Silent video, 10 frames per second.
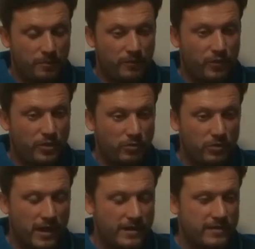For a young
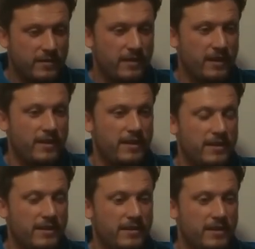lad,
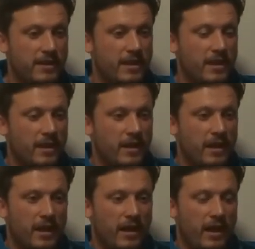he
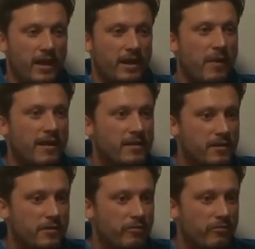
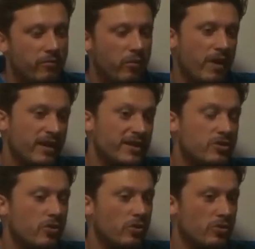commanded well, he
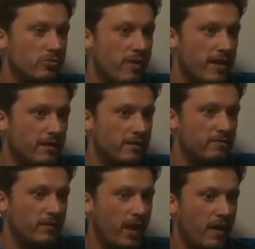talks well.
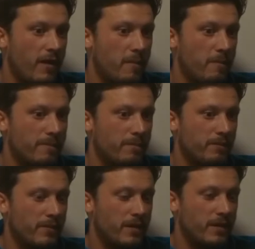
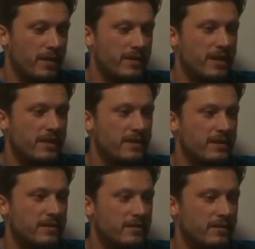You can tell
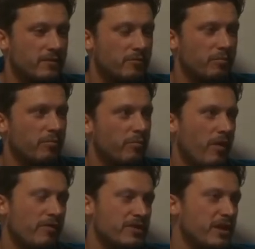he's
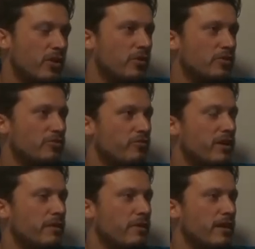obviously coached
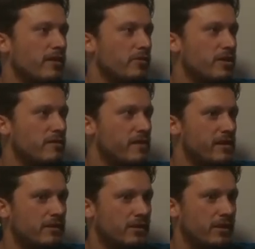really well at
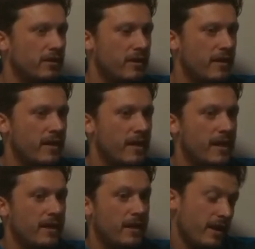Huddersfield.
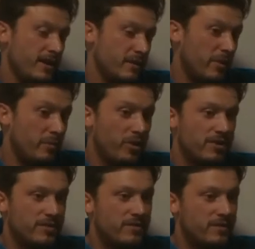He's a big
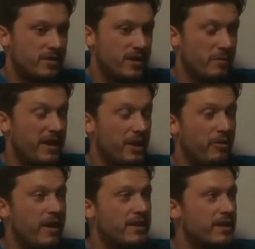presence. He made a
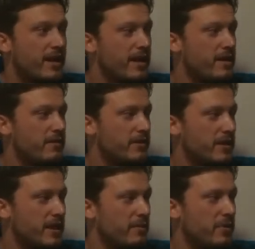great save to
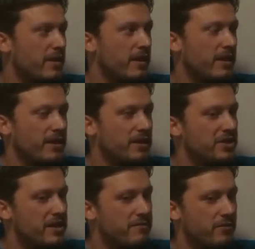keep it a clean
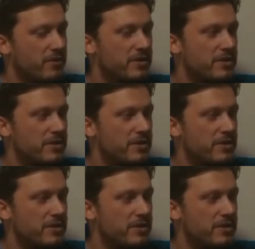sheet for us